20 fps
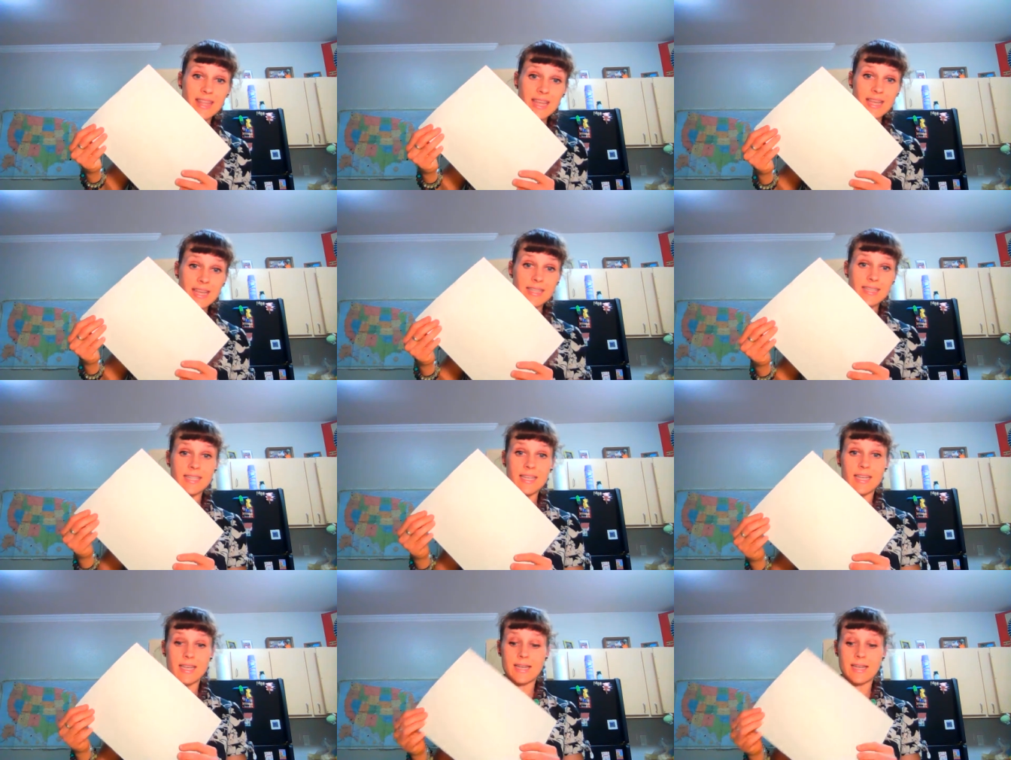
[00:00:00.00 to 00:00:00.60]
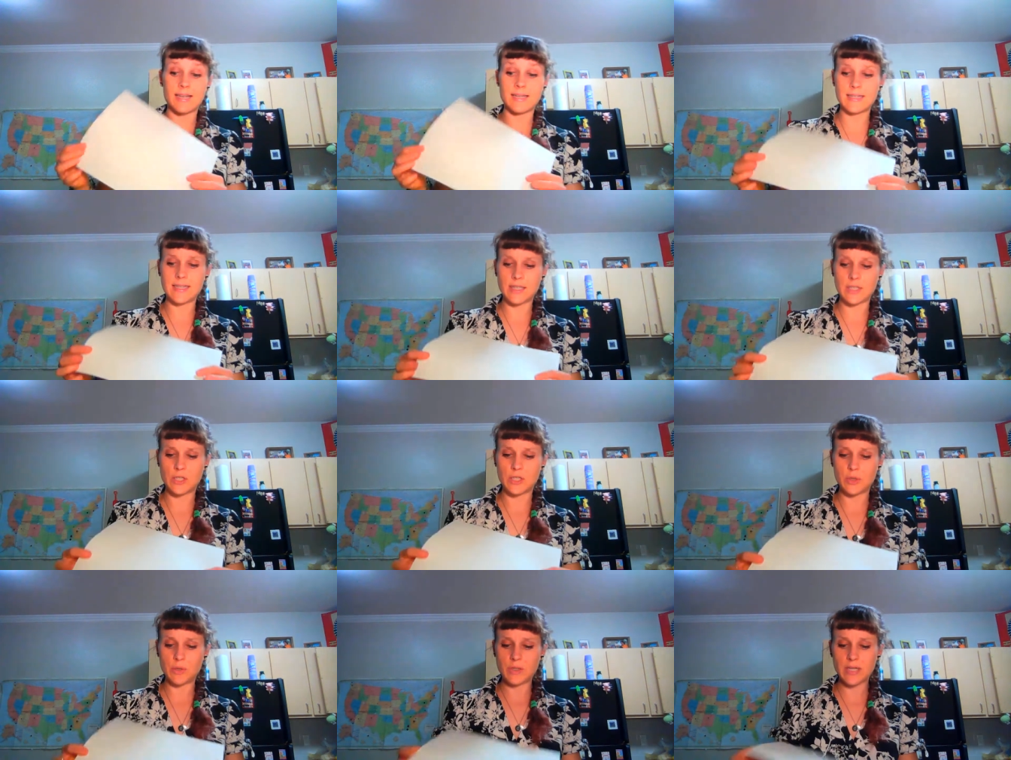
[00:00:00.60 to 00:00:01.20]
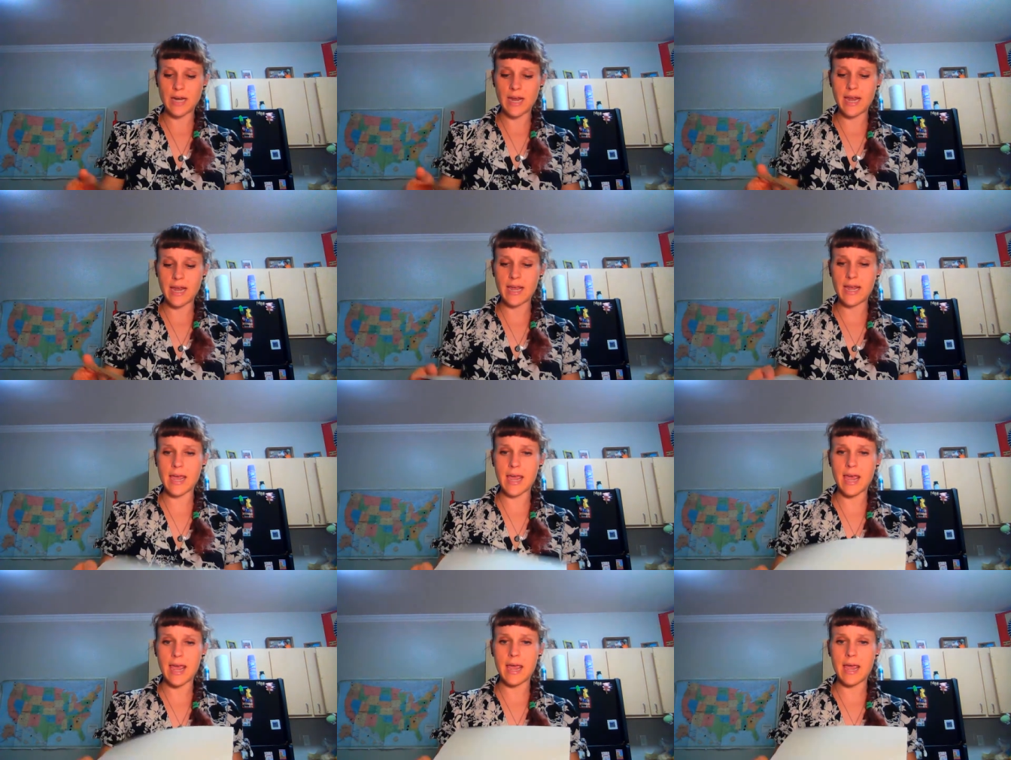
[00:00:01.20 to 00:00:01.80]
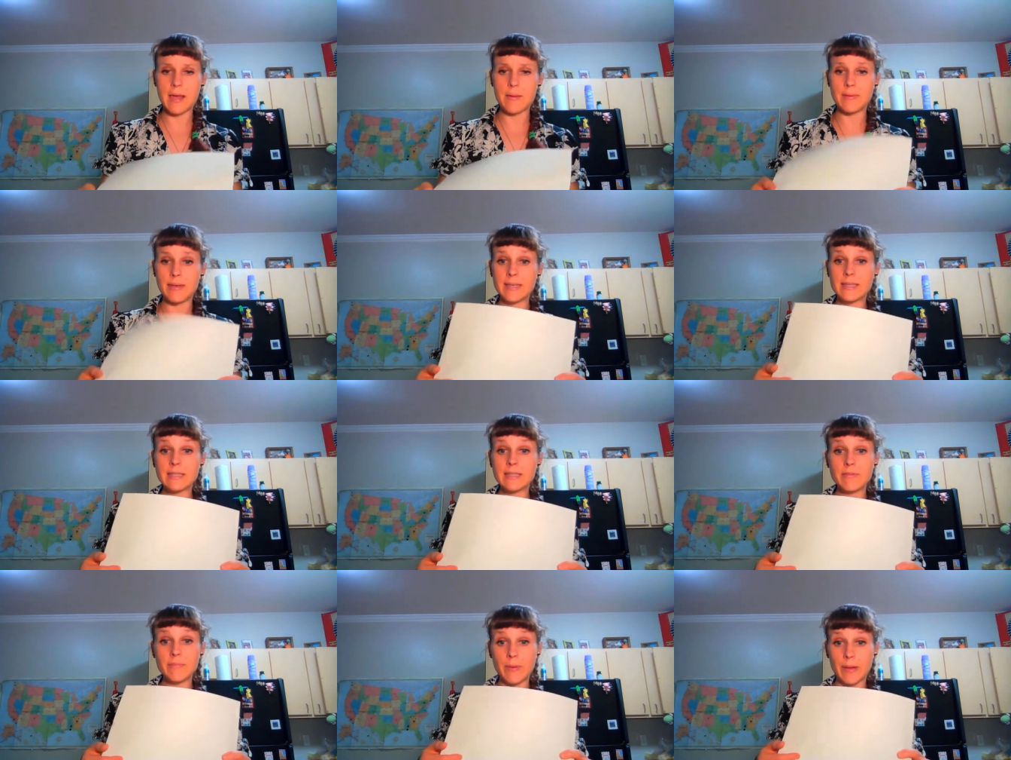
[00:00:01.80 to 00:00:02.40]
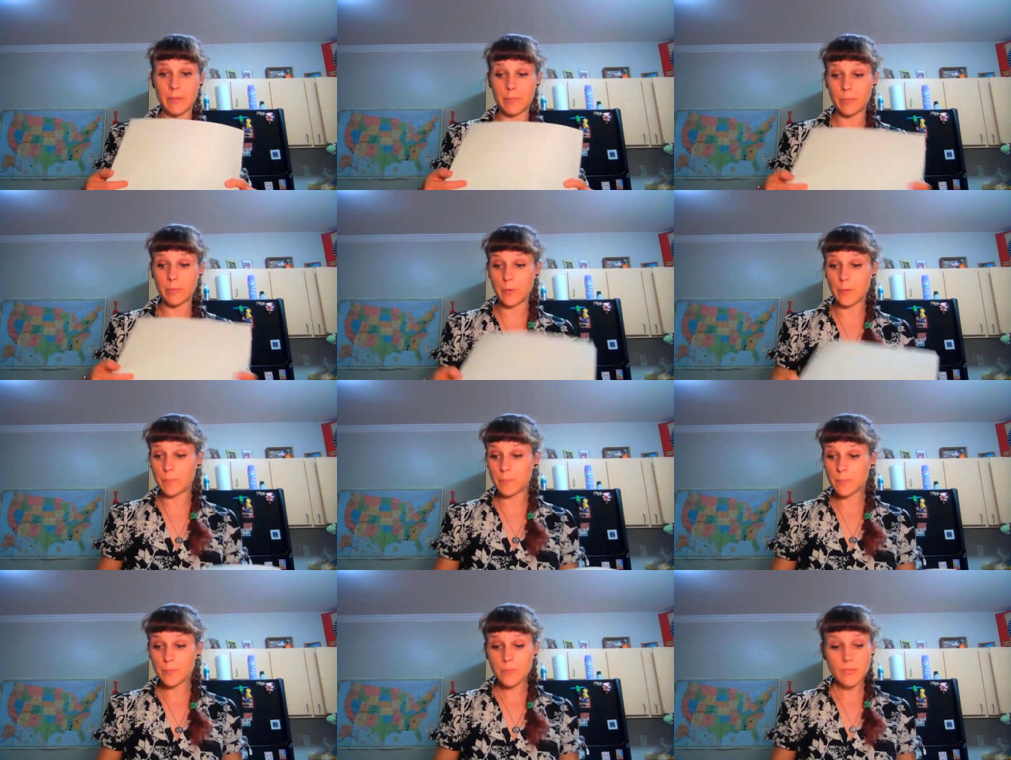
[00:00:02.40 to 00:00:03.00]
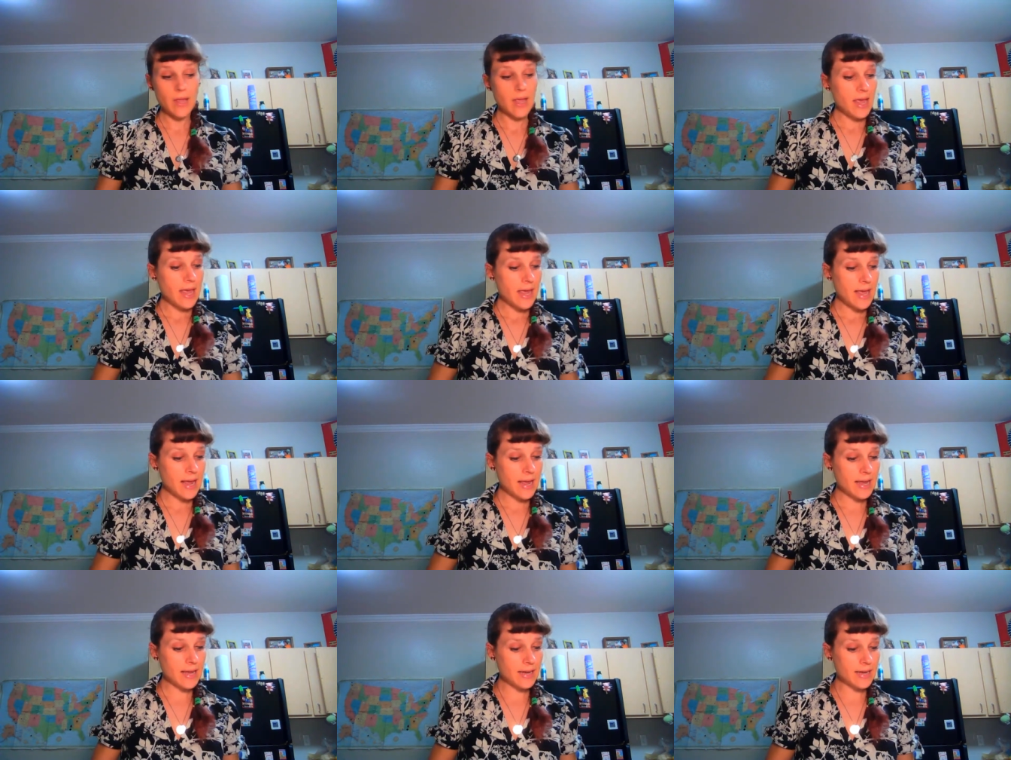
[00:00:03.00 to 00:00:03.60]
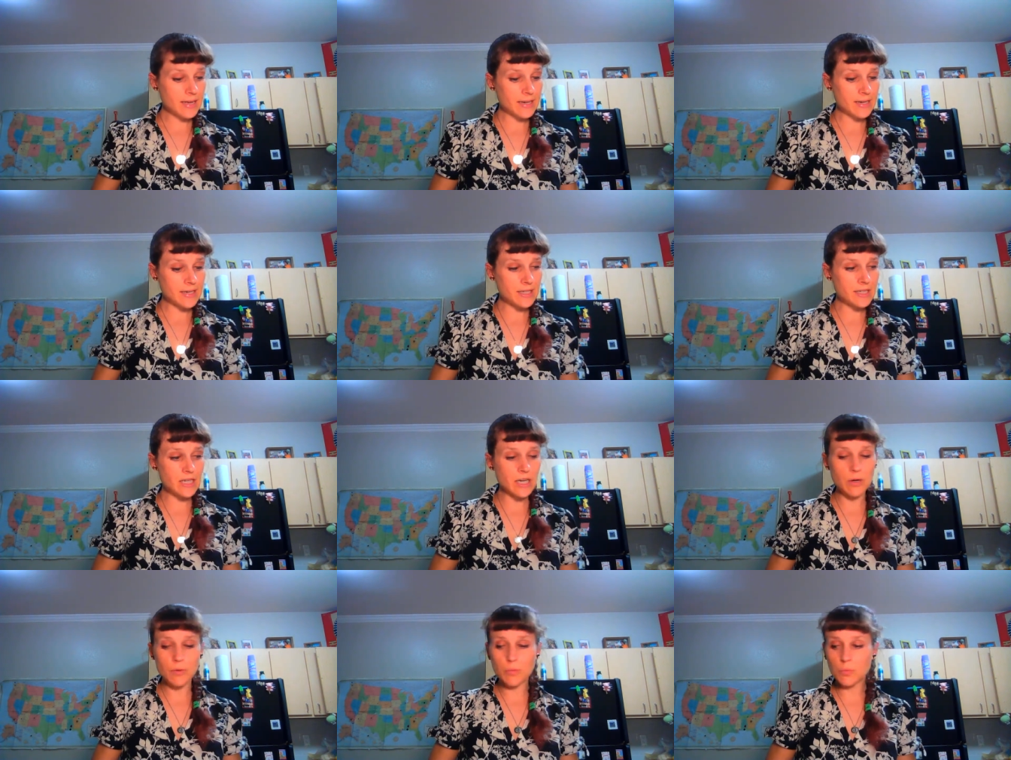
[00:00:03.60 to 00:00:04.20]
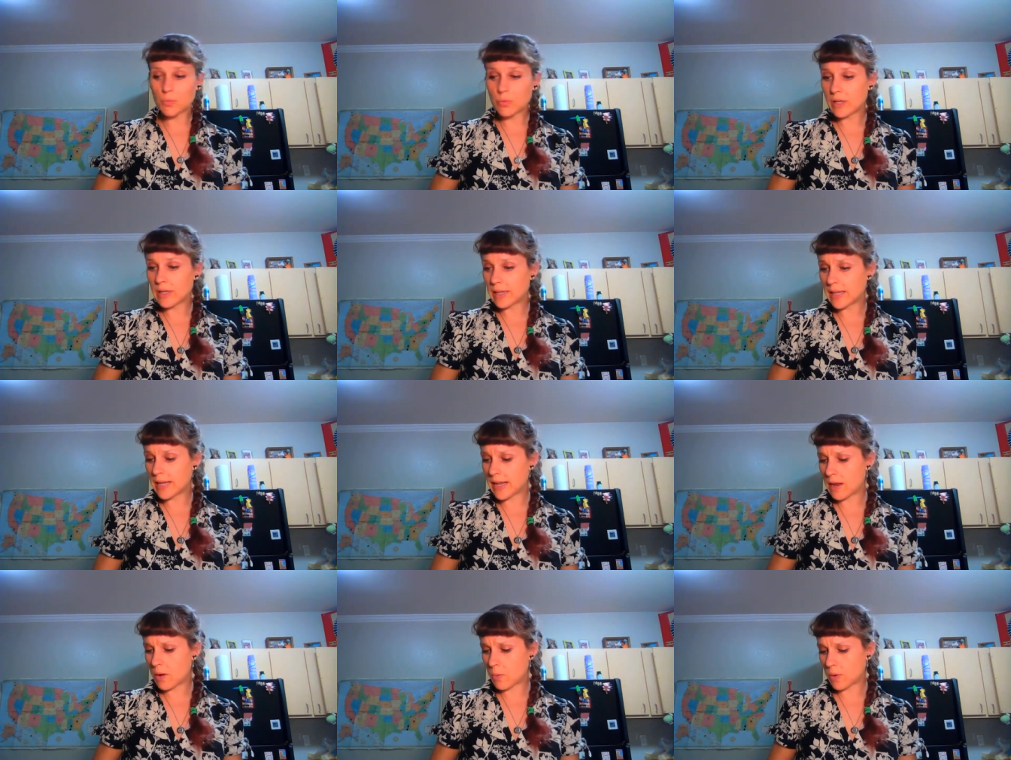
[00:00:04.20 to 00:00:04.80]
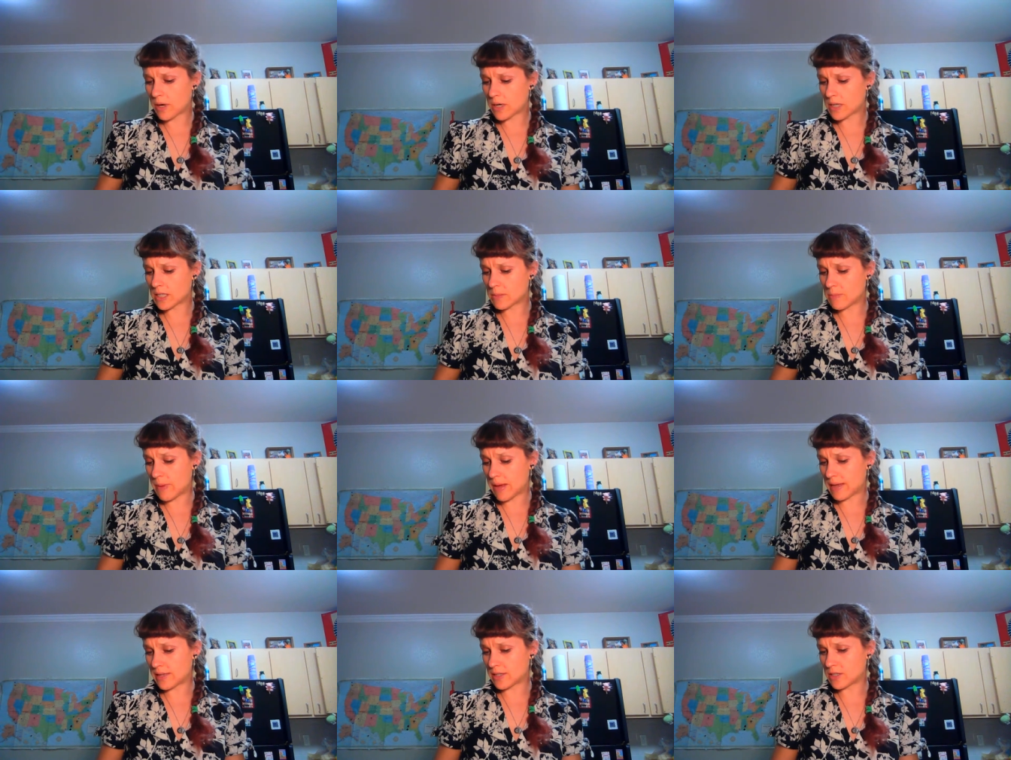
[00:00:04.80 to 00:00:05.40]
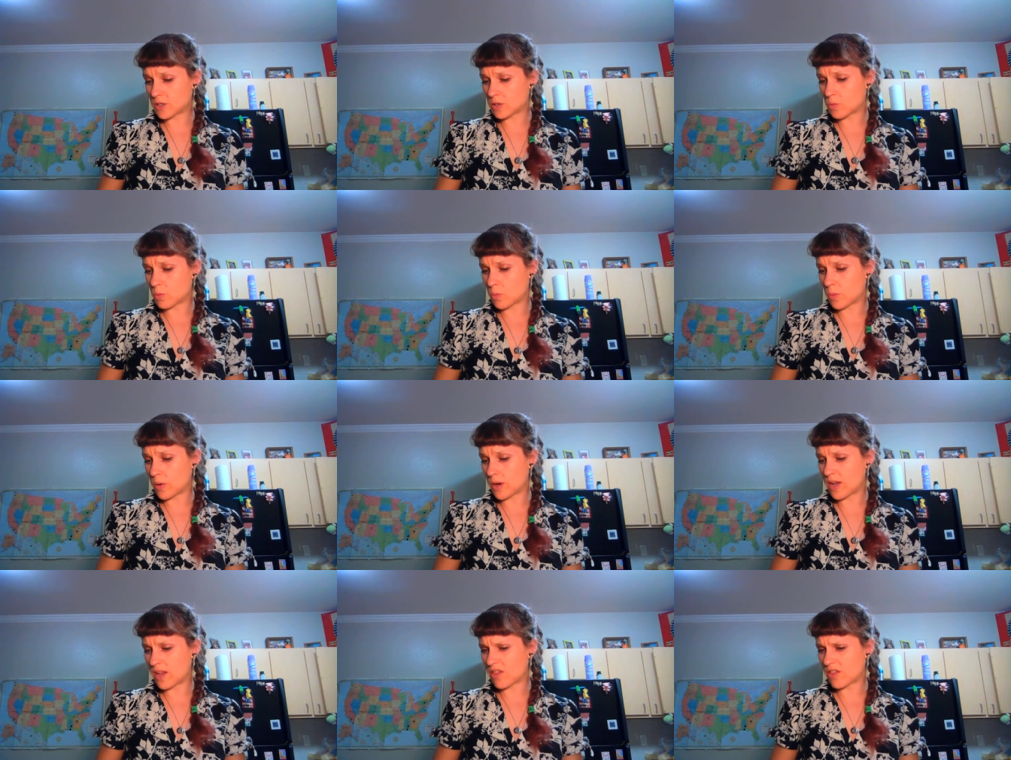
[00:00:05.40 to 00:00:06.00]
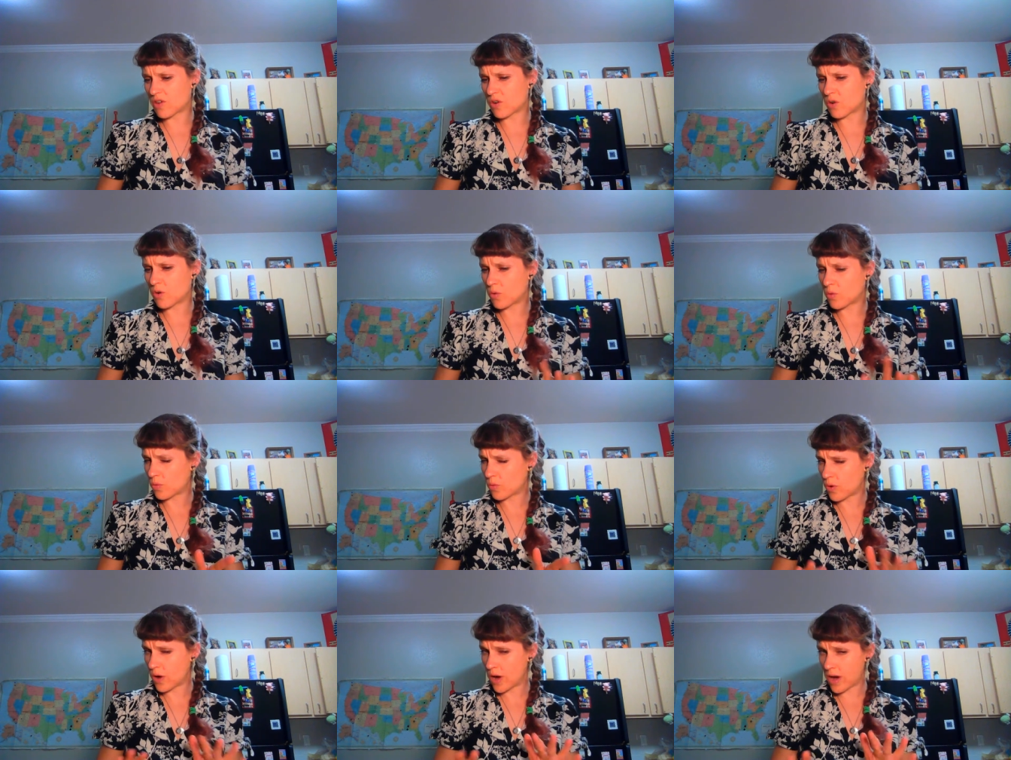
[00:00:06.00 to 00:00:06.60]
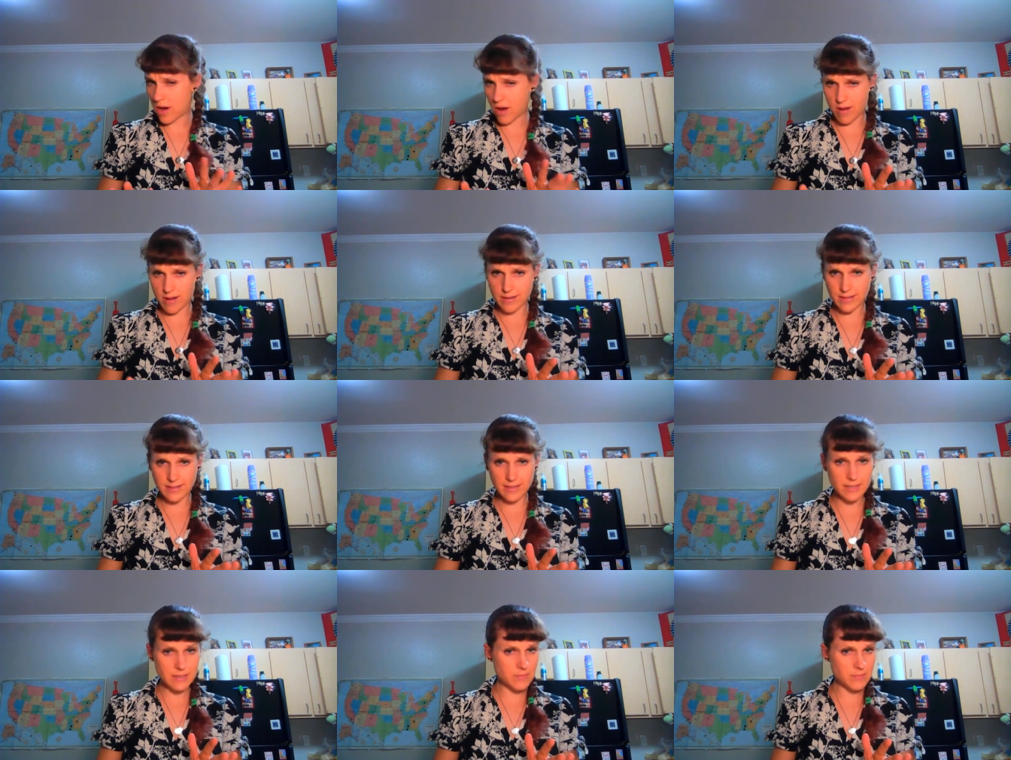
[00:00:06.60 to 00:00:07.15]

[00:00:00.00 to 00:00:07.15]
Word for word: this is, is you take a piece of paper, and it really works best with crayons.